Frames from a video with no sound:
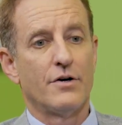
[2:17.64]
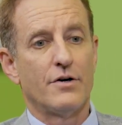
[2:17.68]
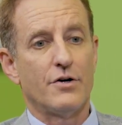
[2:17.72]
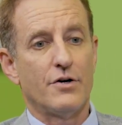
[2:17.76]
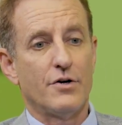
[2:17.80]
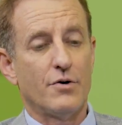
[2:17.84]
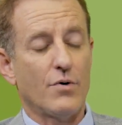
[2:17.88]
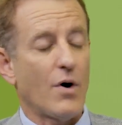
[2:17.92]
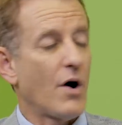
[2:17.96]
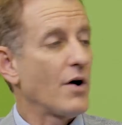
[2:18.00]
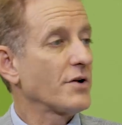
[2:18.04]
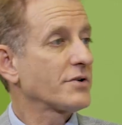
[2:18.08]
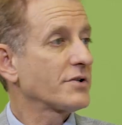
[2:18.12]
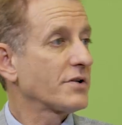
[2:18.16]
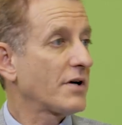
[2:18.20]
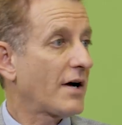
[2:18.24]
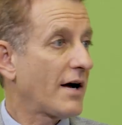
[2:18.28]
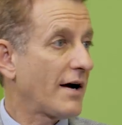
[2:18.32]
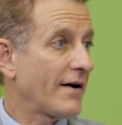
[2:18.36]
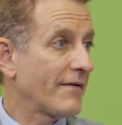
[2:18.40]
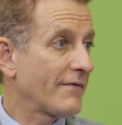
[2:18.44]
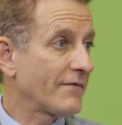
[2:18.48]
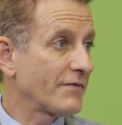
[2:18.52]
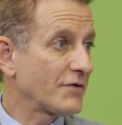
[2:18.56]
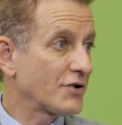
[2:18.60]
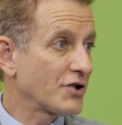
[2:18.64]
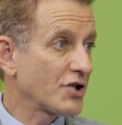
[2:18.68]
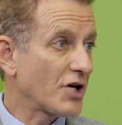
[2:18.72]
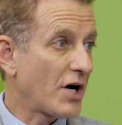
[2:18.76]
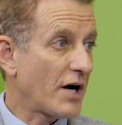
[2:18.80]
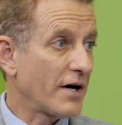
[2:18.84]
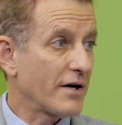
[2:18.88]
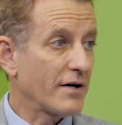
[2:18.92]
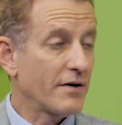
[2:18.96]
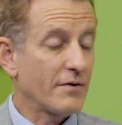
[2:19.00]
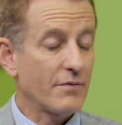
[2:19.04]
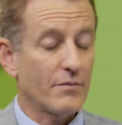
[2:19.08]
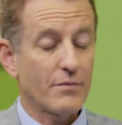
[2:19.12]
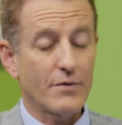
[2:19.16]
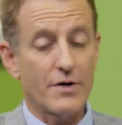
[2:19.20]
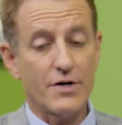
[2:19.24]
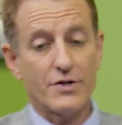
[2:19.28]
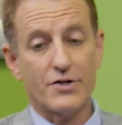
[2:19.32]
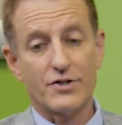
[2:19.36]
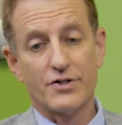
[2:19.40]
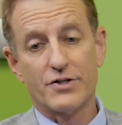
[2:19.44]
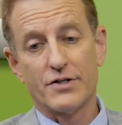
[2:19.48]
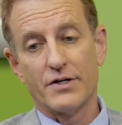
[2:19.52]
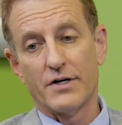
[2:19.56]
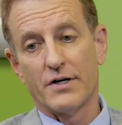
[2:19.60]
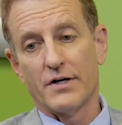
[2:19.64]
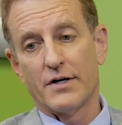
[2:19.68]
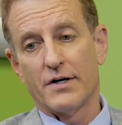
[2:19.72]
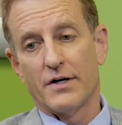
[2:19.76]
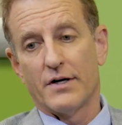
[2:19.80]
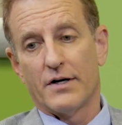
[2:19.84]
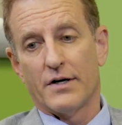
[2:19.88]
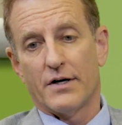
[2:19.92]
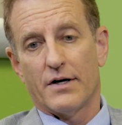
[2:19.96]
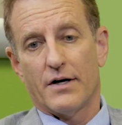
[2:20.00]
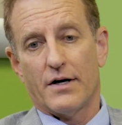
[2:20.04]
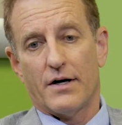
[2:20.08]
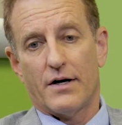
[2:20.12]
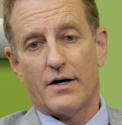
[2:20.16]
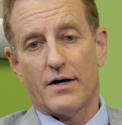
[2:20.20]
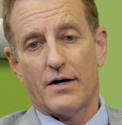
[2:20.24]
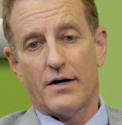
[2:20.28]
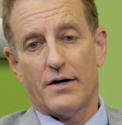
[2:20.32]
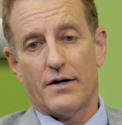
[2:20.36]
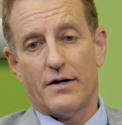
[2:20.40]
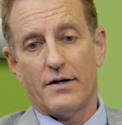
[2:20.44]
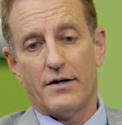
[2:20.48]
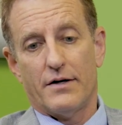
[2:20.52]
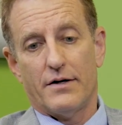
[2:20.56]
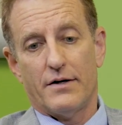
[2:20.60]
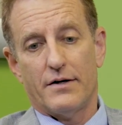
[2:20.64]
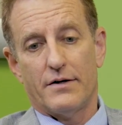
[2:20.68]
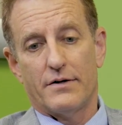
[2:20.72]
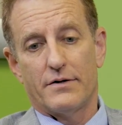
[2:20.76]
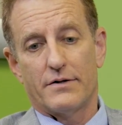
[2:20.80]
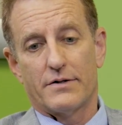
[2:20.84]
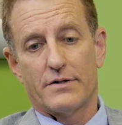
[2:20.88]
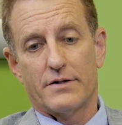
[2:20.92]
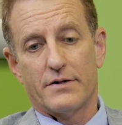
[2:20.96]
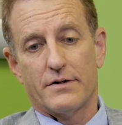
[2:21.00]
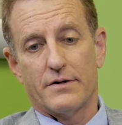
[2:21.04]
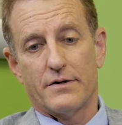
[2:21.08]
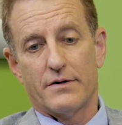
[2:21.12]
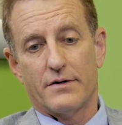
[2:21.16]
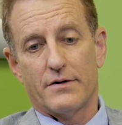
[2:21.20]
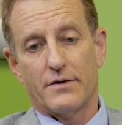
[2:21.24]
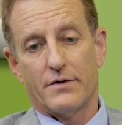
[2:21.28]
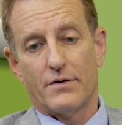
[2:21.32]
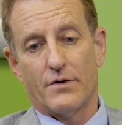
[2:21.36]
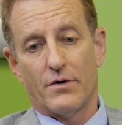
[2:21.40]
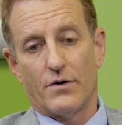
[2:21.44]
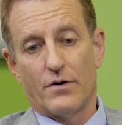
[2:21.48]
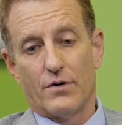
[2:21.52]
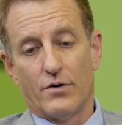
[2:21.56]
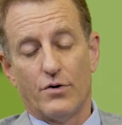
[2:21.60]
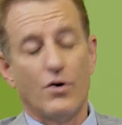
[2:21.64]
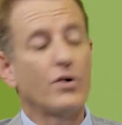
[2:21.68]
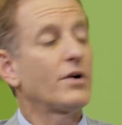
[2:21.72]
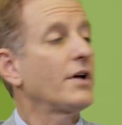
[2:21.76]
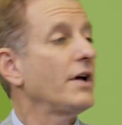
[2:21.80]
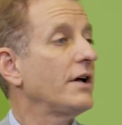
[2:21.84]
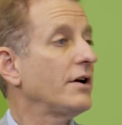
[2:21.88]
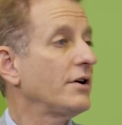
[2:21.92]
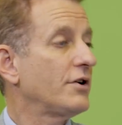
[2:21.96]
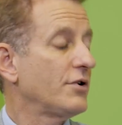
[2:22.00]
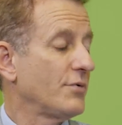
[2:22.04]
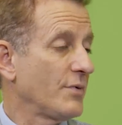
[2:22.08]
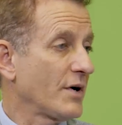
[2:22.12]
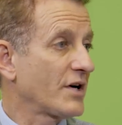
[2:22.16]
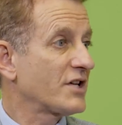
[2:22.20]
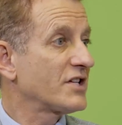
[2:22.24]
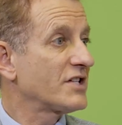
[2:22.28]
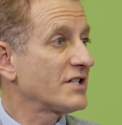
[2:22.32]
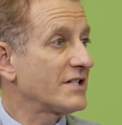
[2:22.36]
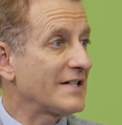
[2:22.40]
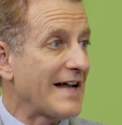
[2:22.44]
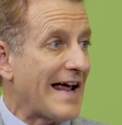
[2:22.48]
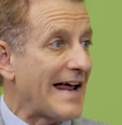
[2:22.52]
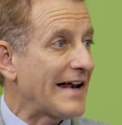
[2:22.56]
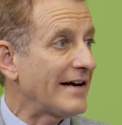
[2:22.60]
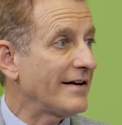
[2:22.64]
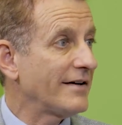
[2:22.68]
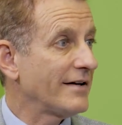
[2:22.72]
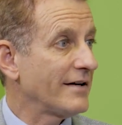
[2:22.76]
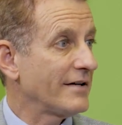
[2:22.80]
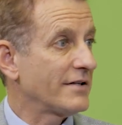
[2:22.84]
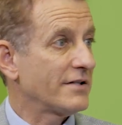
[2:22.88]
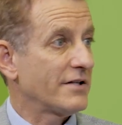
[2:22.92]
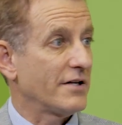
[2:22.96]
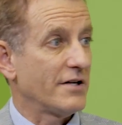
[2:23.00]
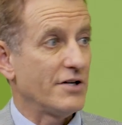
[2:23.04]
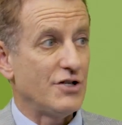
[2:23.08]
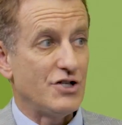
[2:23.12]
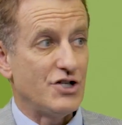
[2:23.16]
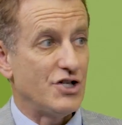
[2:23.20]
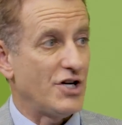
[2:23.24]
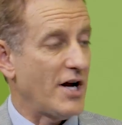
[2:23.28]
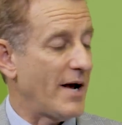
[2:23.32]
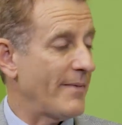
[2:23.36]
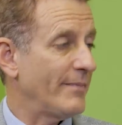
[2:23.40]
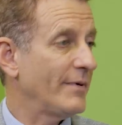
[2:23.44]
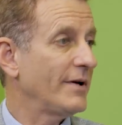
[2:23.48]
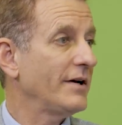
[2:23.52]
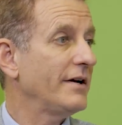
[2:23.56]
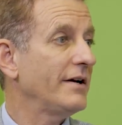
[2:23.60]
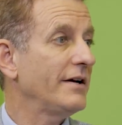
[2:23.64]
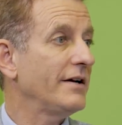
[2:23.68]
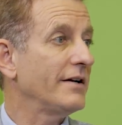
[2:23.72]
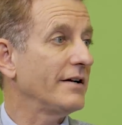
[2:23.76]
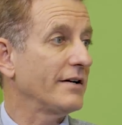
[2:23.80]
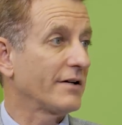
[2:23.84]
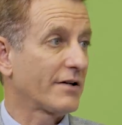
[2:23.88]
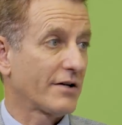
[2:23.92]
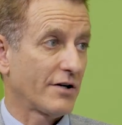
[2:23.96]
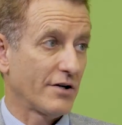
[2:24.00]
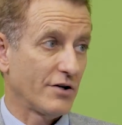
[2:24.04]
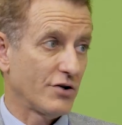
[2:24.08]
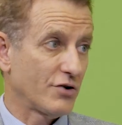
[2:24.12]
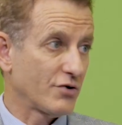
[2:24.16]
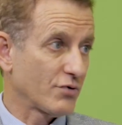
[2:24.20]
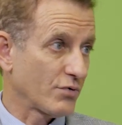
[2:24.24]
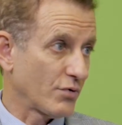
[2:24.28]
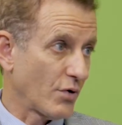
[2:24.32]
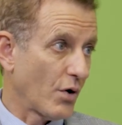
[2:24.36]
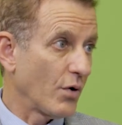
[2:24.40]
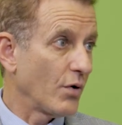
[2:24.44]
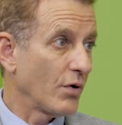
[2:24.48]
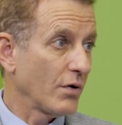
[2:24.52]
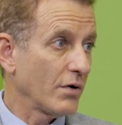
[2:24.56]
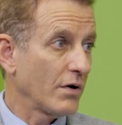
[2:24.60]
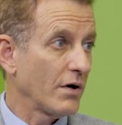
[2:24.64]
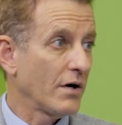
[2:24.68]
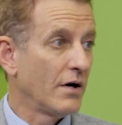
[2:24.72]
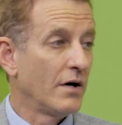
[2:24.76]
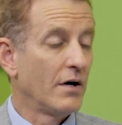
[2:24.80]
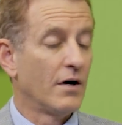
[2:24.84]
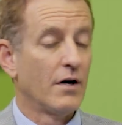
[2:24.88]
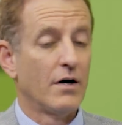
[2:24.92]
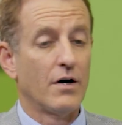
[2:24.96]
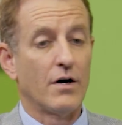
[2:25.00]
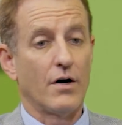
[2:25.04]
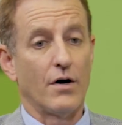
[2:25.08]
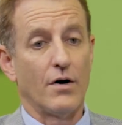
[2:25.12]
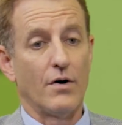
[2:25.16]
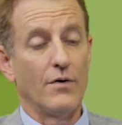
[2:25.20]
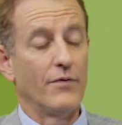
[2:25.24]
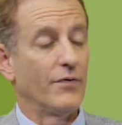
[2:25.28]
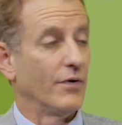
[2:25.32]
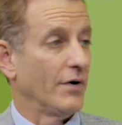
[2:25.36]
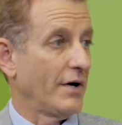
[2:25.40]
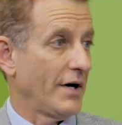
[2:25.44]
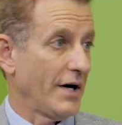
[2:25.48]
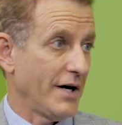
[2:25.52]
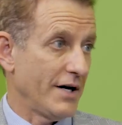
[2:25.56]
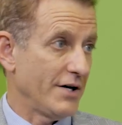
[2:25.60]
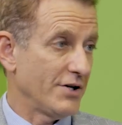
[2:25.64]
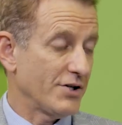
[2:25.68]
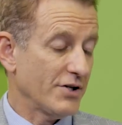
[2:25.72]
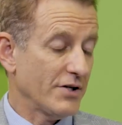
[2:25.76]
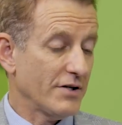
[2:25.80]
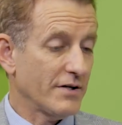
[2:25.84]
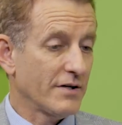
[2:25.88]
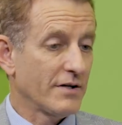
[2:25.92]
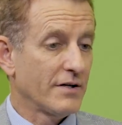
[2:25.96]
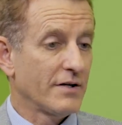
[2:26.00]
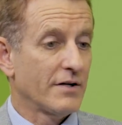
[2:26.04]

You also have China, which is looking to extend its hegemony and control over Asia.